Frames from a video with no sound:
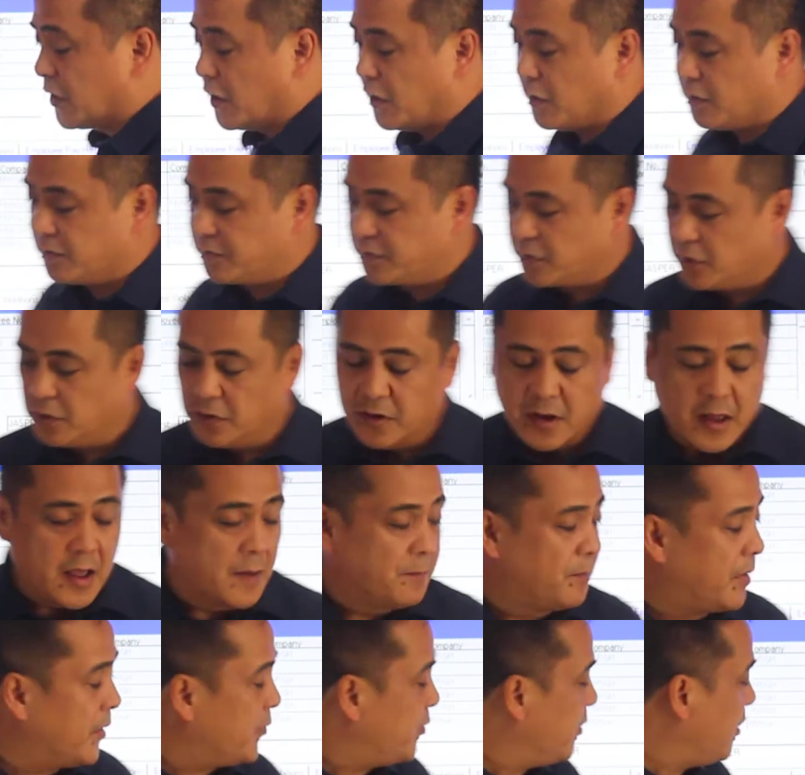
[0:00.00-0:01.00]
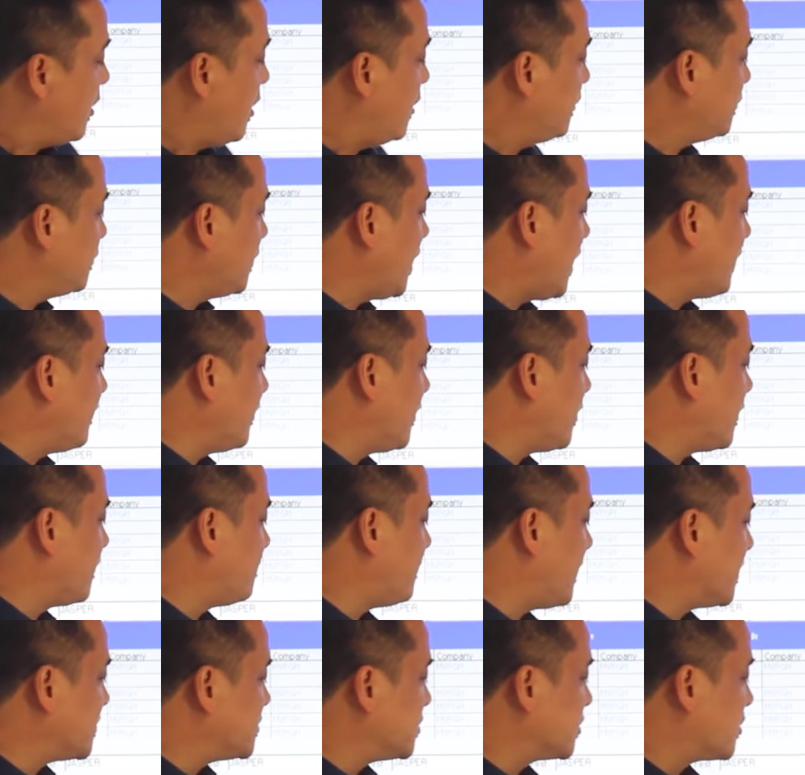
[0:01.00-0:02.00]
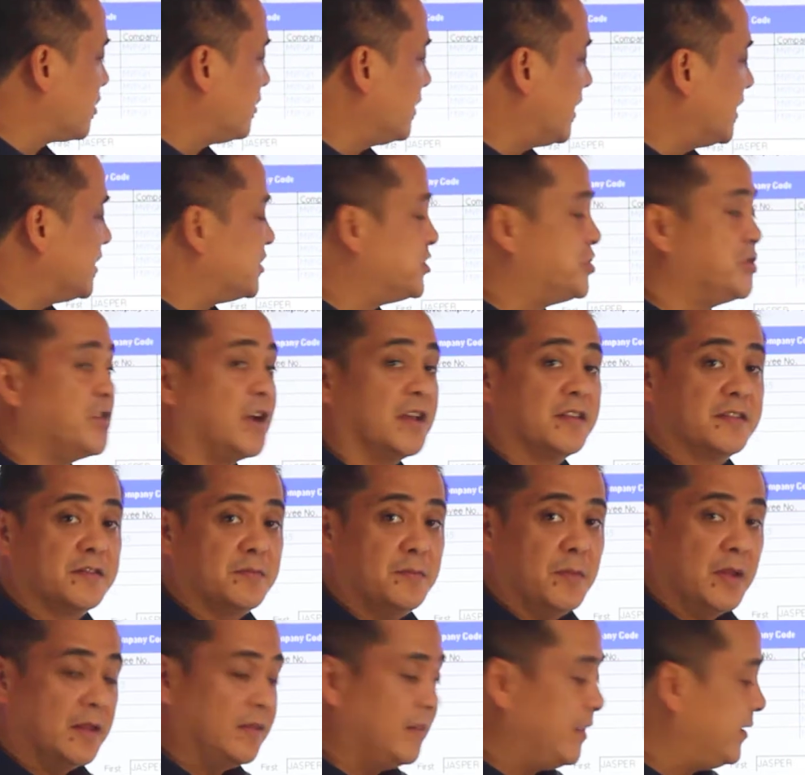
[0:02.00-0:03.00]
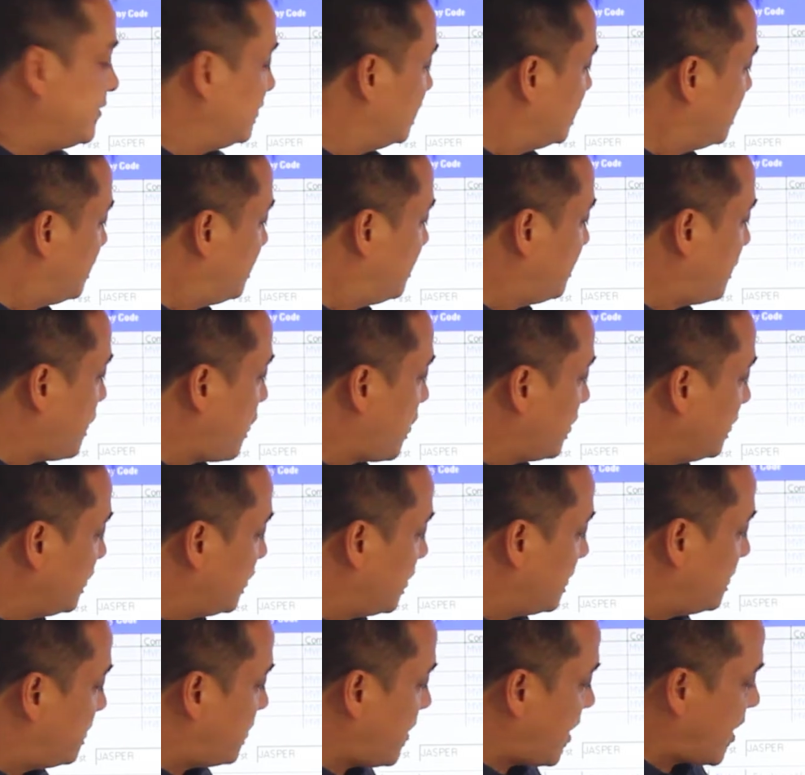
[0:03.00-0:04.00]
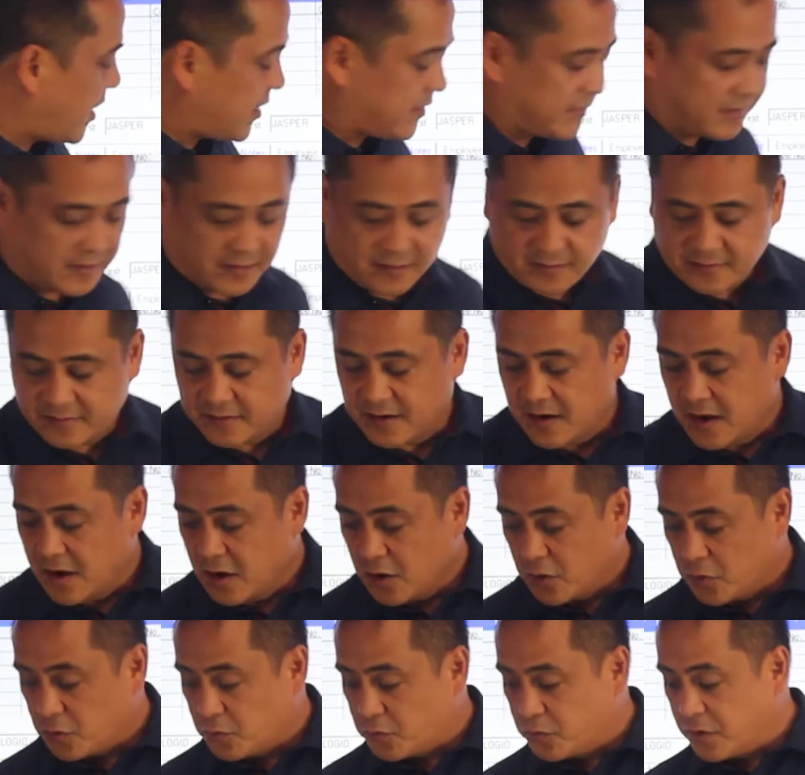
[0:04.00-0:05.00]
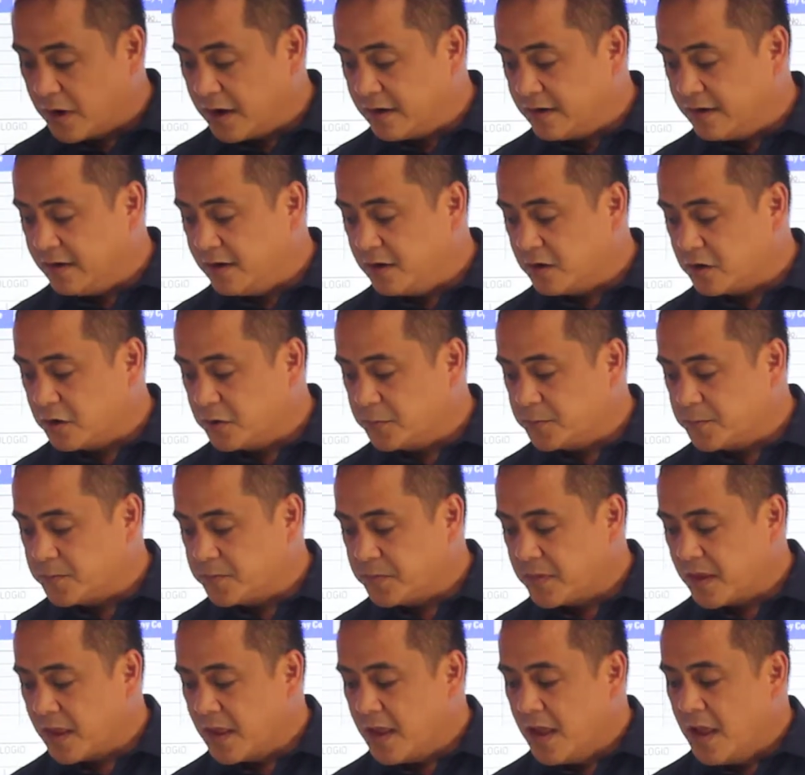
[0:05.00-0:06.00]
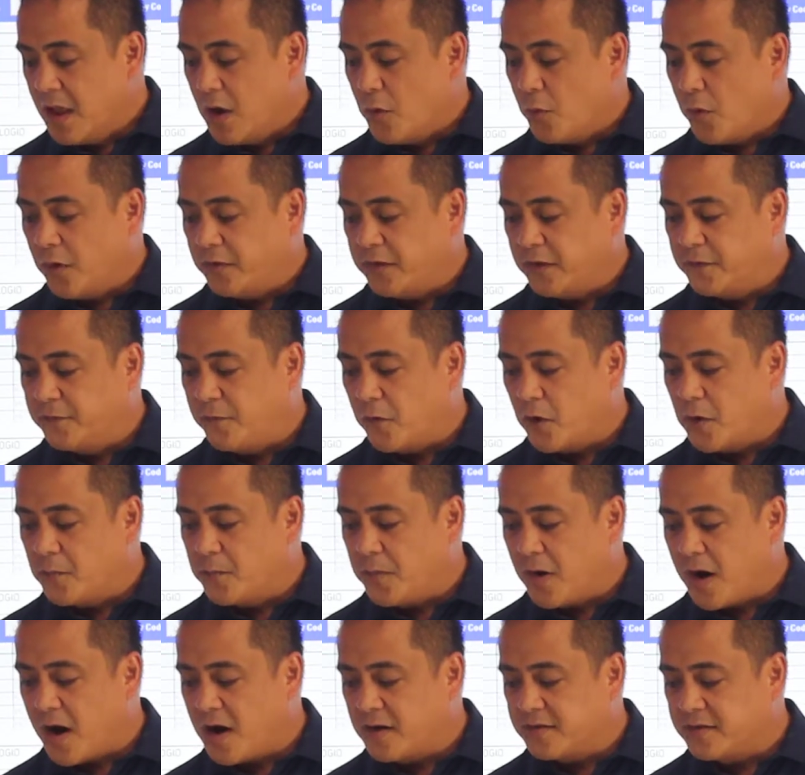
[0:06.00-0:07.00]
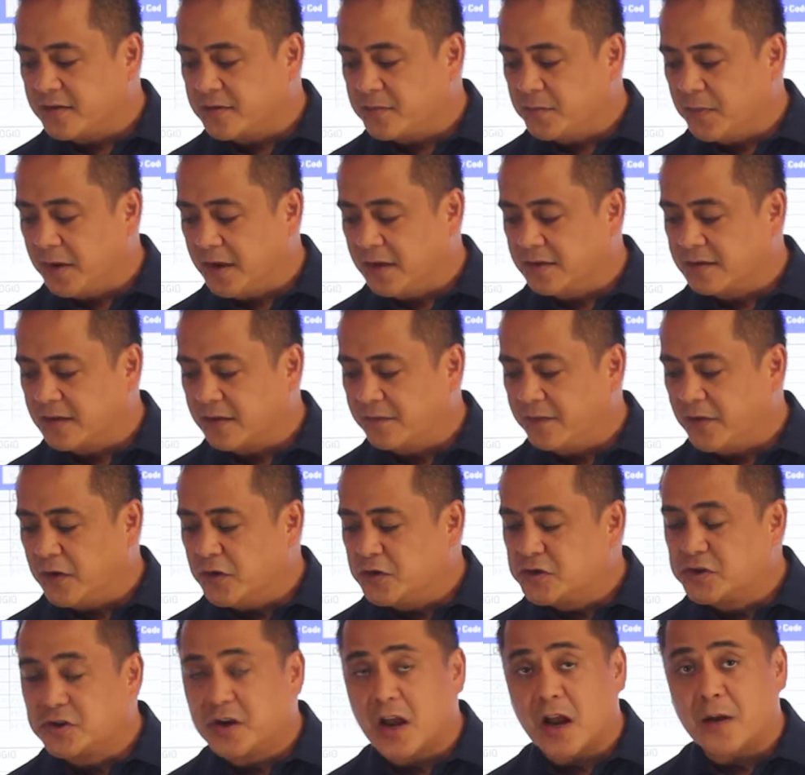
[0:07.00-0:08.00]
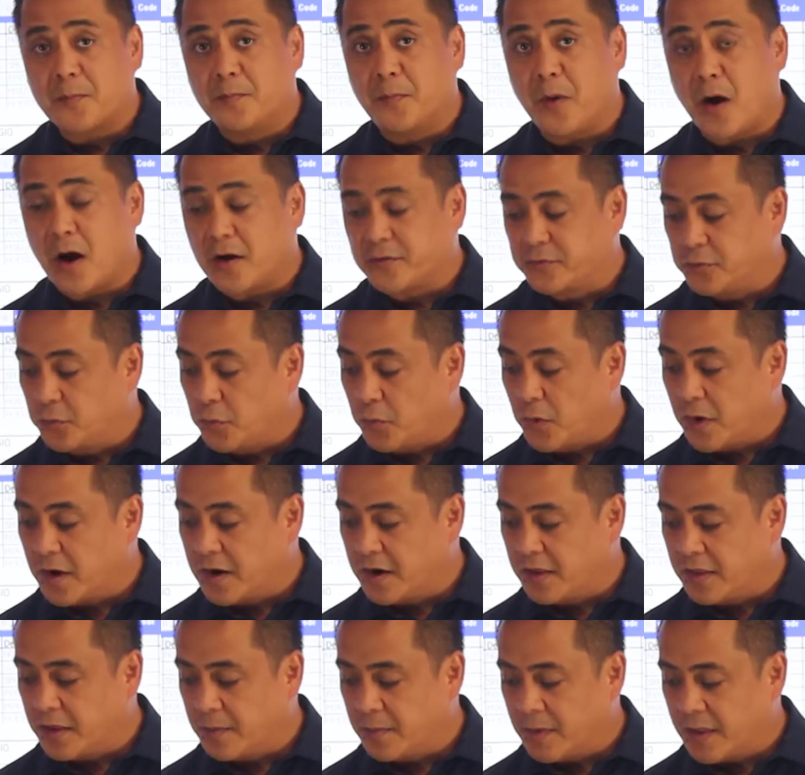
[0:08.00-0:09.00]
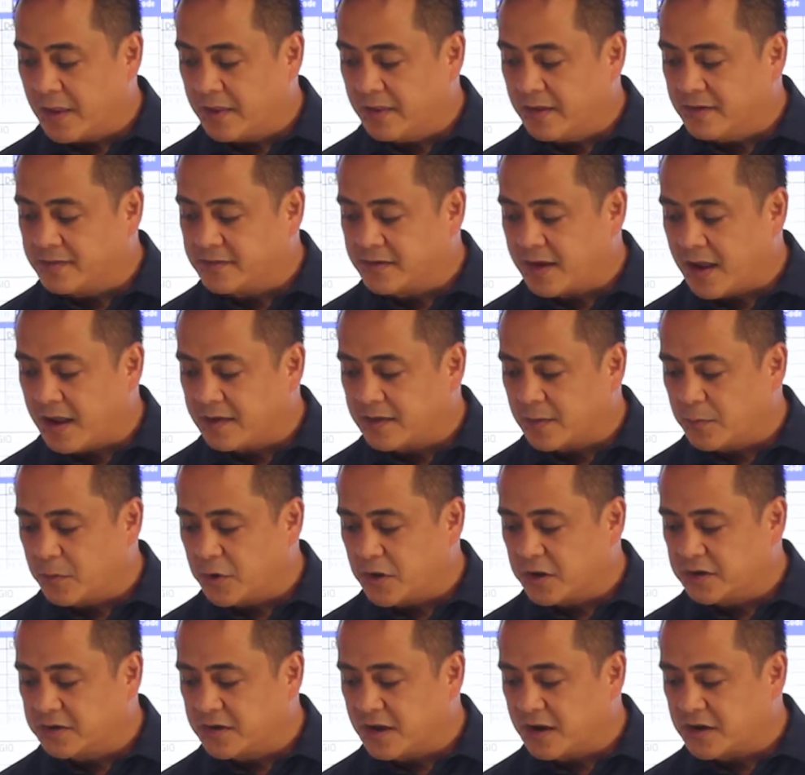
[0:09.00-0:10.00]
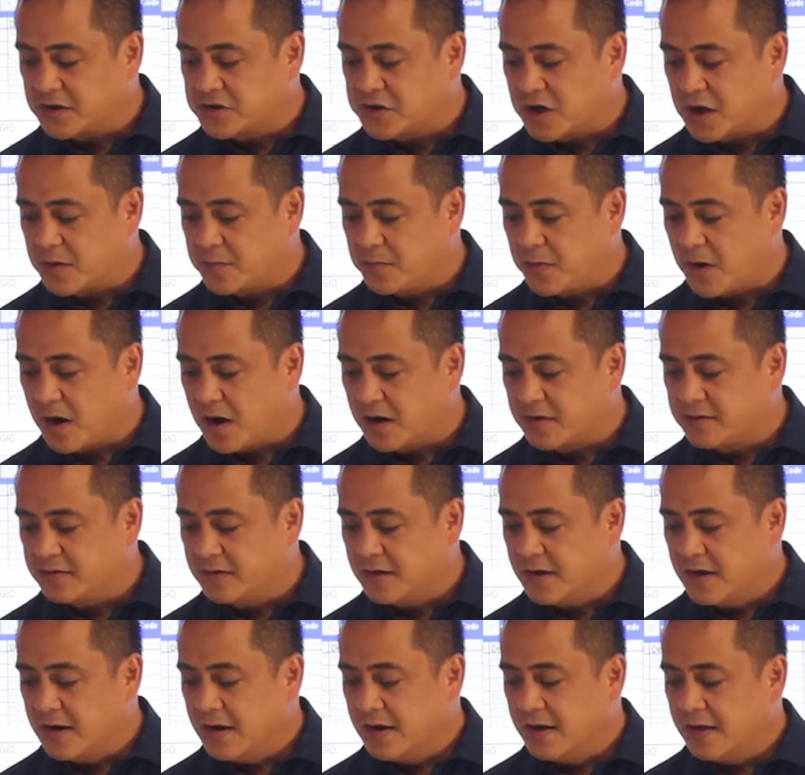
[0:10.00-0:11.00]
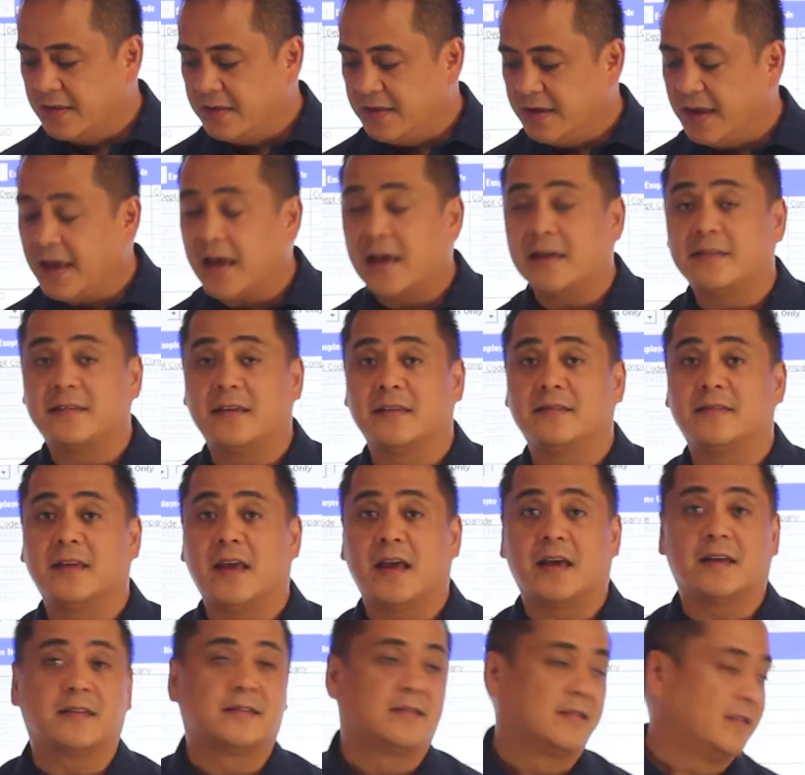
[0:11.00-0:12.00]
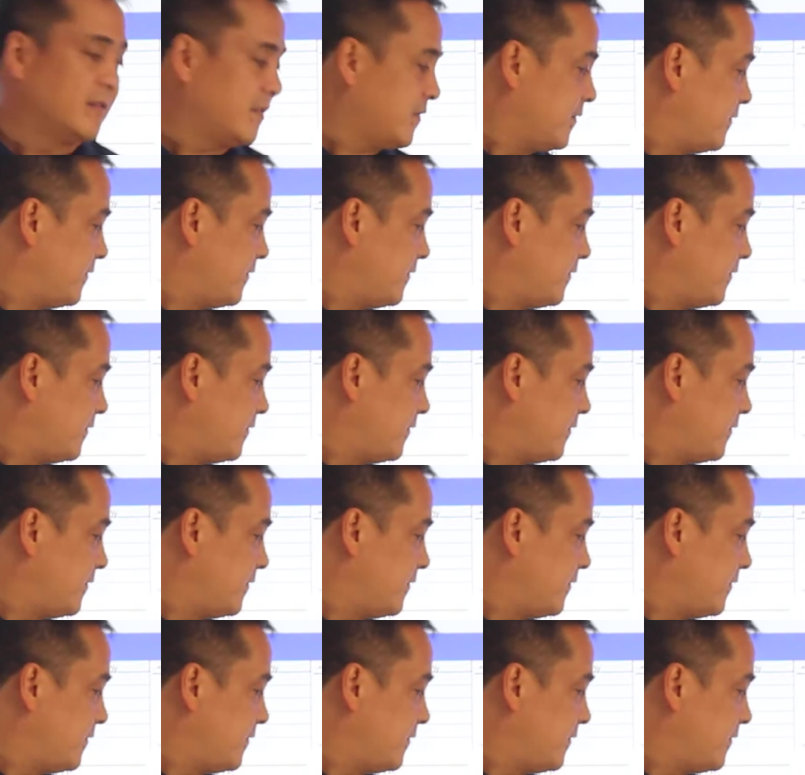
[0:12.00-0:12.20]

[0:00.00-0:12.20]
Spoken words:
out. So, but we also have another function called adjustment. These are the 4 little boxes right here. What these 4 boxes means is you check box one of them. In this case, I'm going to check box the SSS